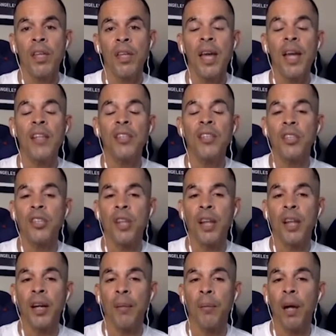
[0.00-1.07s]
He had
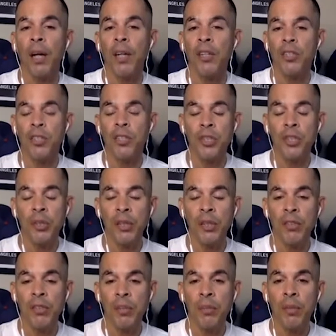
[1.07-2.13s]
like a botched surgery of
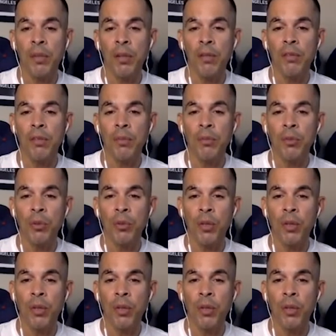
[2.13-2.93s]
some sort.